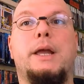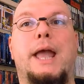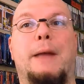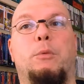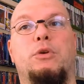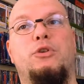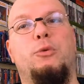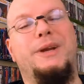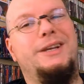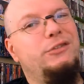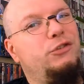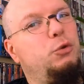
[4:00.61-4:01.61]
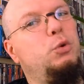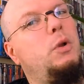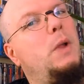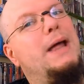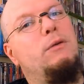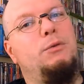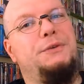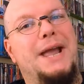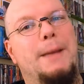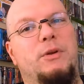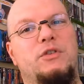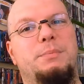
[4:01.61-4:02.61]
And we're doing 2 Collateral
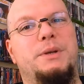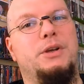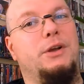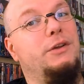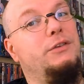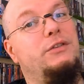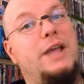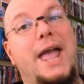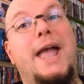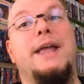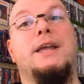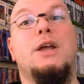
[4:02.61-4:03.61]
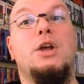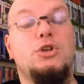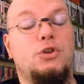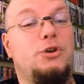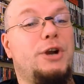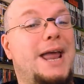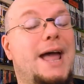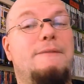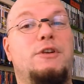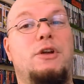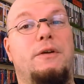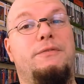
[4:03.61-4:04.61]
Damage because, hey, you're going to have
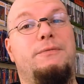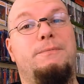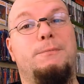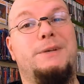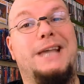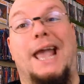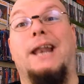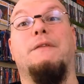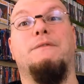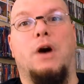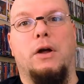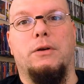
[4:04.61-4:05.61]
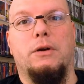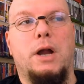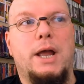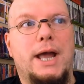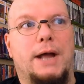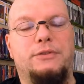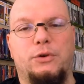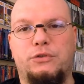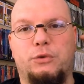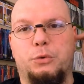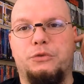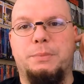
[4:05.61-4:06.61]
enough cannon fodder out there,
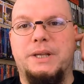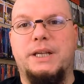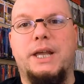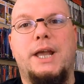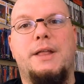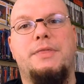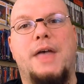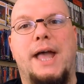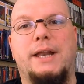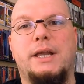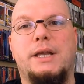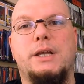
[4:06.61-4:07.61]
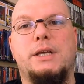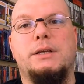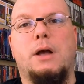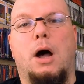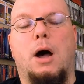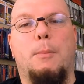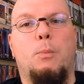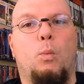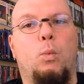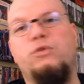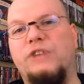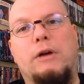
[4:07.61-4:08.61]
so to speak, that
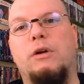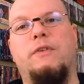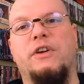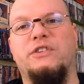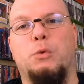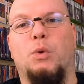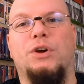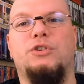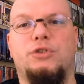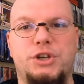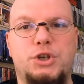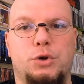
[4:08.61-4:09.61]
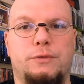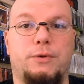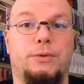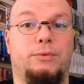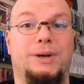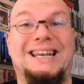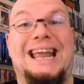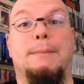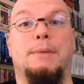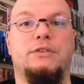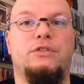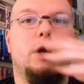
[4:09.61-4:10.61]
sacrificing 1 creature for 3
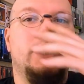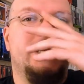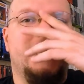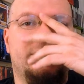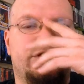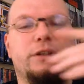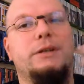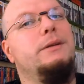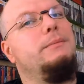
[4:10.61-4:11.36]
damage isn't